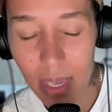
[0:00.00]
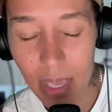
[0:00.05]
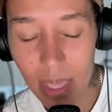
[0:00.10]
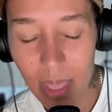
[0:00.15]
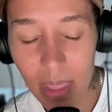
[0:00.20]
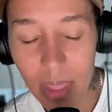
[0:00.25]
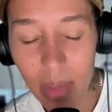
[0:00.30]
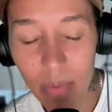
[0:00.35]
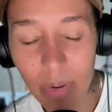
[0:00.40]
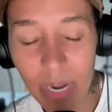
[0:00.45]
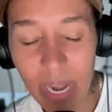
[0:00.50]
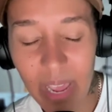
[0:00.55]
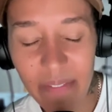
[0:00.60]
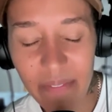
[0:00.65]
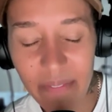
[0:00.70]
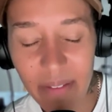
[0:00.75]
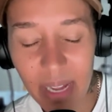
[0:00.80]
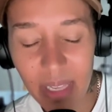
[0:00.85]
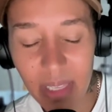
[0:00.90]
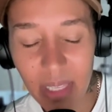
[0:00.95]
And then when I
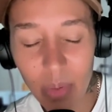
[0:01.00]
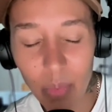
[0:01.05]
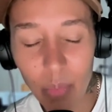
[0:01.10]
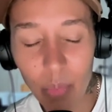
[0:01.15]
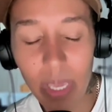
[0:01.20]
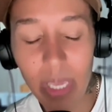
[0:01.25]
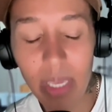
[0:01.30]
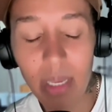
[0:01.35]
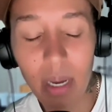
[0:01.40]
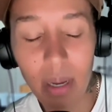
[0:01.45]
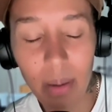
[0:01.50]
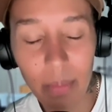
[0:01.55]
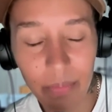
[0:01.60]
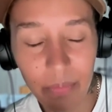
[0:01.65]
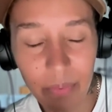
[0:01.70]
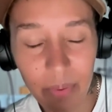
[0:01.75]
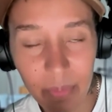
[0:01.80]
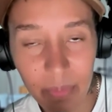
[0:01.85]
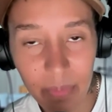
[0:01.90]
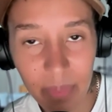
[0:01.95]
finally wake up
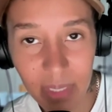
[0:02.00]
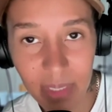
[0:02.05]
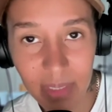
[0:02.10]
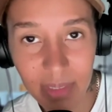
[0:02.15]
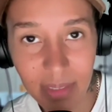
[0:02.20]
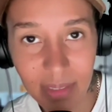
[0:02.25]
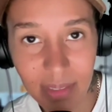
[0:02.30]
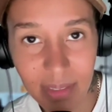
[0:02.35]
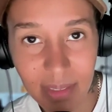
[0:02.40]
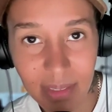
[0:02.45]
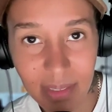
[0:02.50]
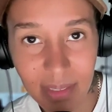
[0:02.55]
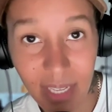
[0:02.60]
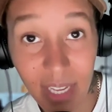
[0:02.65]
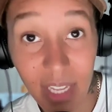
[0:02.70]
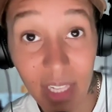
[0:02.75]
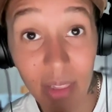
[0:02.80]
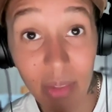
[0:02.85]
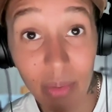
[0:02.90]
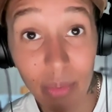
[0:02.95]
from this
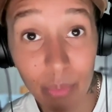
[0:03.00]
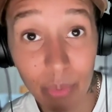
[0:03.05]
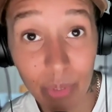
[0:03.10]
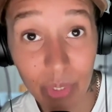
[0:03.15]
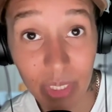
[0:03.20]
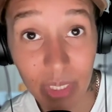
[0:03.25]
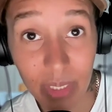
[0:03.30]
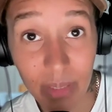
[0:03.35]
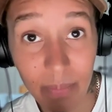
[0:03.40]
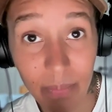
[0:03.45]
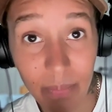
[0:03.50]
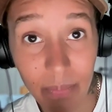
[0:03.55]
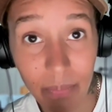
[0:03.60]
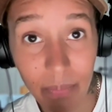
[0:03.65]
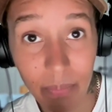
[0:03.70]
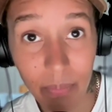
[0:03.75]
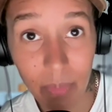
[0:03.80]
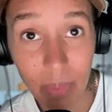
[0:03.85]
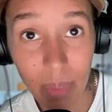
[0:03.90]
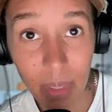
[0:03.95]
illusion,
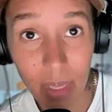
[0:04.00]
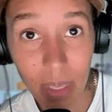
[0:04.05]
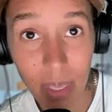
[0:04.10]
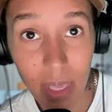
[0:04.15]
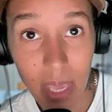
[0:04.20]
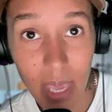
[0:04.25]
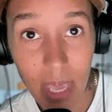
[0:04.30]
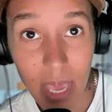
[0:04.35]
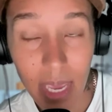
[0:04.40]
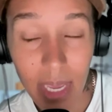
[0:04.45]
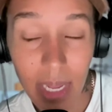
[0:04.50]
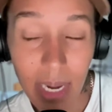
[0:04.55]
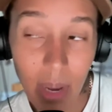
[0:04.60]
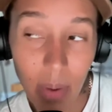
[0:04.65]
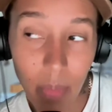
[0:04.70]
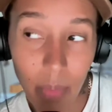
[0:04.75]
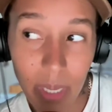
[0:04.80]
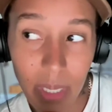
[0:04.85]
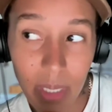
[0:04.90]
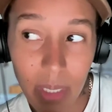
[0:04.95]
and
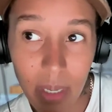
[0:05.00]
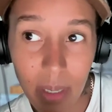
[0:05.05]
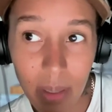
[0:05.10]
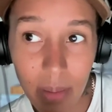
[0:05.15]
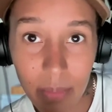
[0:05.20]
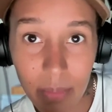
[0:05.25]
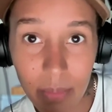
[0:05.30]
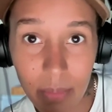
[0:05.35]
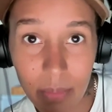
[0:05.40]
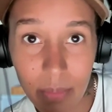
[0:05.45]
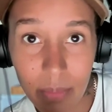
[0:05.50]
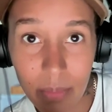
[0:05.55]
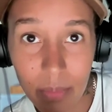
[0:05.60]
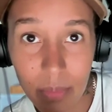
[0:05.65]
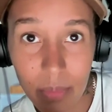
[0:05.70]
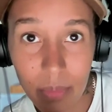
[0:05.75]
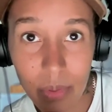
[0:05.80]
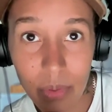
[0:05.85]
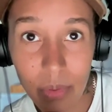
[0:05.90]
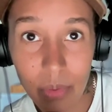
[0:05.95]
I wake up
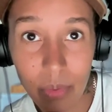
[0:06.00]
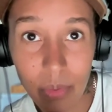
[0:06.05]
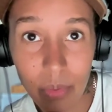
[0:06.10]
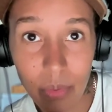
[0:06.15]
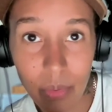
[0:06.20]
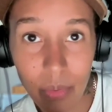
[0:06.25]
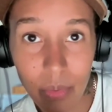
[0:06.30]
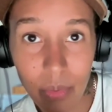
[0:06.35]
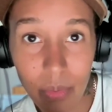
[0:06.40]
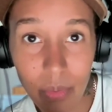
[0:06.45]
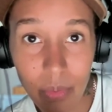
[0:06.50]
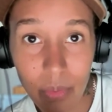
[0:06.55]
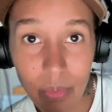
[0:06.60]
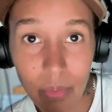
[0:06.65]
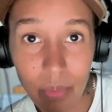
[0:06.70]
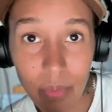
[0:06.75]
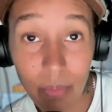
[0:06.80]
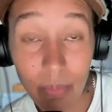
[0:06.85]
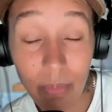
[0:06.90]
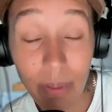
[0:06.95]
to
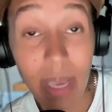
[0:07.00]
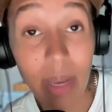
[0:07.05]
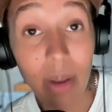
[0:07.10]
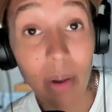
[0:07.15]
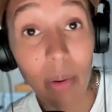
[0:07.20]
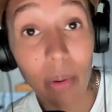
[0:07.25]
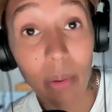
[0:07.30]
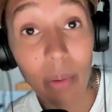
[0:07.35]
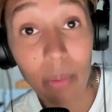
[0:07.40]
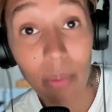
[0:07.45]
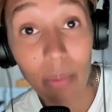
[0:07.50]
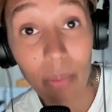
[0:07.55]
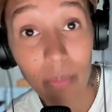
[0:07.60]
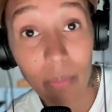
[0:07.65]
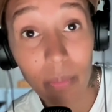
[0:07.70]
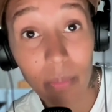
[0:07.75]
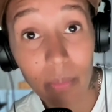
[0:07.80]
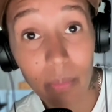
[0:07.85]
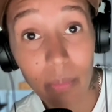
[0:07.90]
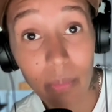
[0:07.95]
back
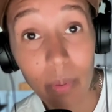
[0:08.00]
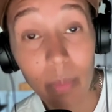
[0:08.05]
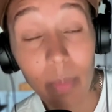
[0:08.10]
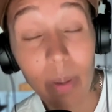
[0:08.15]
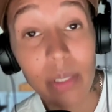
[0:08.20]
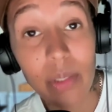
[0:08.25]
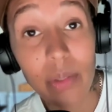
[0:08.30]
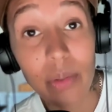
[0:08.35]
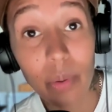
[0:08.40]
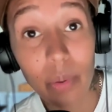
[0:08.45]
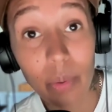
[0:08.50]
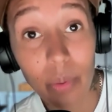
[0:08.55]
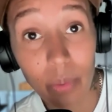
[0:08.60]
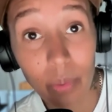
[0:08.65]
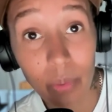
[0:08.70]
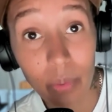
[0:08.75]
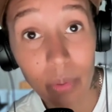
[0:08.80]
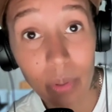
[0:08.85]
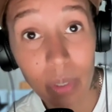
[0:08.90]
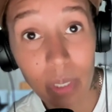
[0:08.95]
home where my
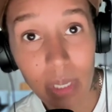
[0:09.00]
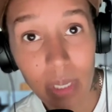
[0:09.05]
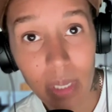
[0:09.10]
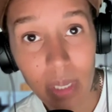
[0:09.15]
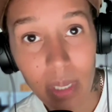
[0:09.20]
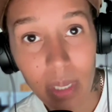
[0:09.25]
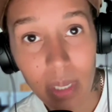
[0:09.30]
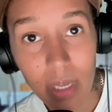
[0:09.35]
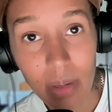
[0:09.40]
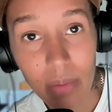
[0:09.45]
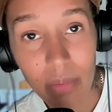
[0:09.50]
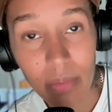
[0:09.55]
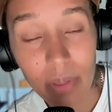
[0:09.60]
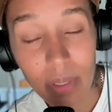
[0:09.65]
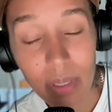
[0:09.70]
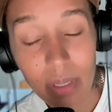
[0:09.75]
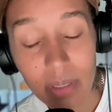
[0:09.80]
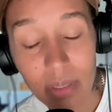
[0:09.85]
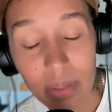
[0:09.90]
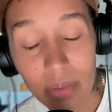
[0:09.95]
soul
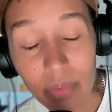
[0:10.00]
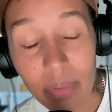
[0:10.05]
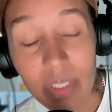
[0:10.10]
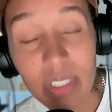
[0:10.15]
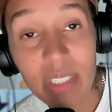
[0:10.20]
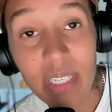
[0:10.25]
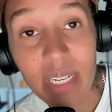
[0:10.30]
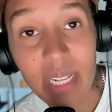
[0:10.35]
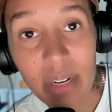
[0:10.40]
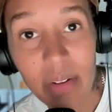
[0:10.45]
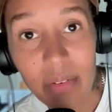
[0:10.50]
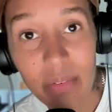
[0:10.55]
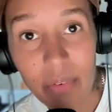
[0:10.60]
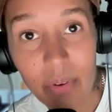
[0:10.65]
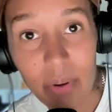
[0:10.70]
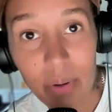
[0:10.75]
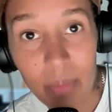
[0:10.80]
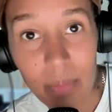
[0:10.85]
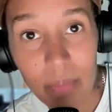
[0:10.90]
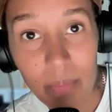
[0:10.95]
is originated
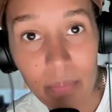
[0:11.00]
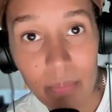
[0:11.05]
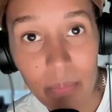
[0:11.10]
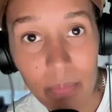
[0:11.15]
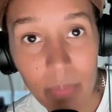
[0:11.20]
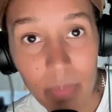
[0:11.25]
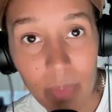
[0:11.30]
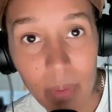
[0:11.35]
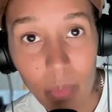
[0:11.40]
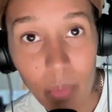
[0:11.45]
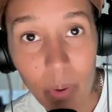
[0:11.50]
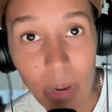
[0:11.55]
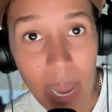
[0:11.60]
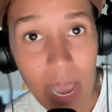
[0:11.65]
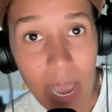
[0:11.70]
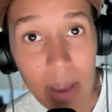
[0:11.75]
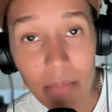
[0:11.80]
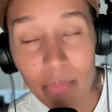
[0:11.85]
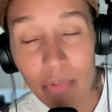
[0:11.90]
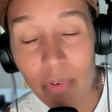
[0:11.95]
from, when
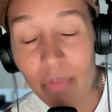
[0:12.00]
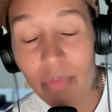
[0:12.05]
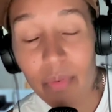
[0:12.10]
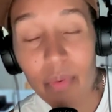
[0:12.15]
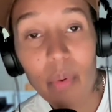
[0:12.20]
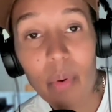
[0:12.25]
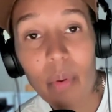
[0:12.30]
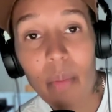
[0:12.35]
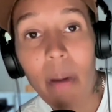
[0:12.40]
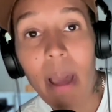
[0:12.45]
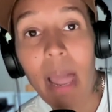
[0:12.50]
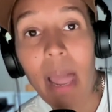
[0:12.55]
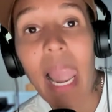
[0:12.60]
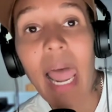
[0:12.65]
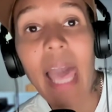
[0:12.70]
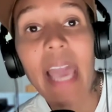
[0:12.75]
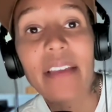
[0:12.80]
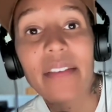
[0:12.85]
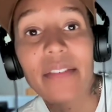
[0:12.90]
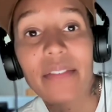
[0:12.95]
I'm reviewing my
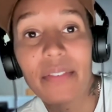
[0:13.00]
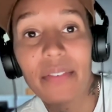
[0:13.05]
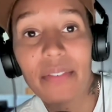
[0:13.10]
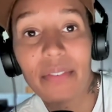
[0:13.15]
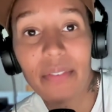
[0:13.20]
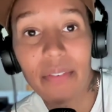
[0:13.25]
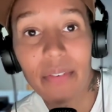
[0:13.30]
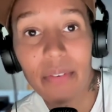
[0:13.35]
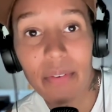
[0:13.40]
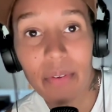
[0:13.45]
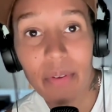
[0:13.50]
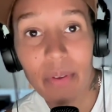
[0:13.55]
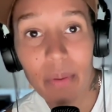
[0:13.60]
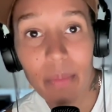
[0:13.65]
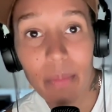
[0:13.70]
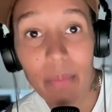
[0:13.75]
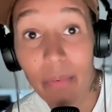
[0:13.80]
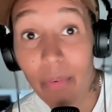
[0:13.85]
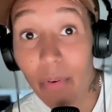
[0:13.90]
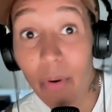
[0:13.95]
life
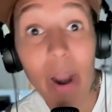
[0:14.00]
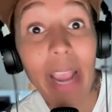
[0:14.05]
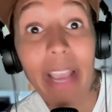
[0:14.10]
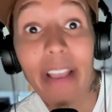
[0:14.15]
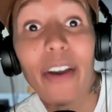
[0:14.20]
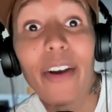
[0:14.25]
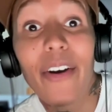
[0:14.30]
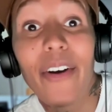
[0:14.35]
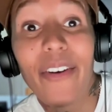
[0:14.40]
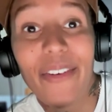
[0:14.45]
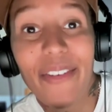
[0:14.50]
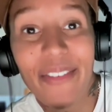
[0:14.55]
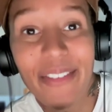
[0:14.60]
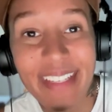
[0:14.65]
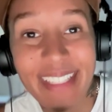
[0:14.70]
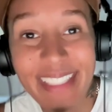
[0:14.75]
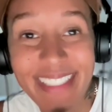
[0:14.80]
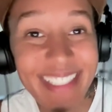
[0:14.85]
before I go,